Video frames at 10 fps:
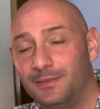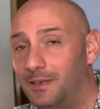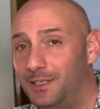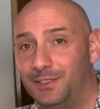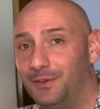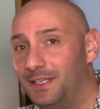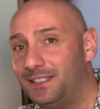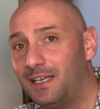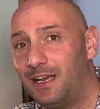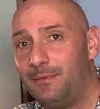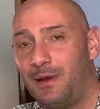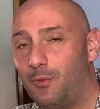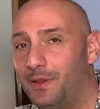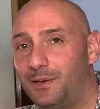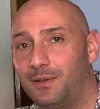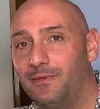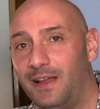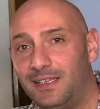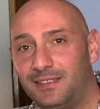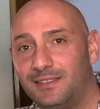Until this time, I went through the
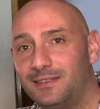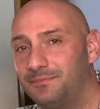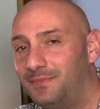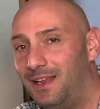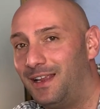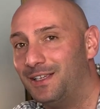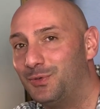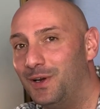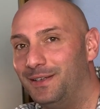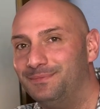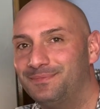vests, and guess what?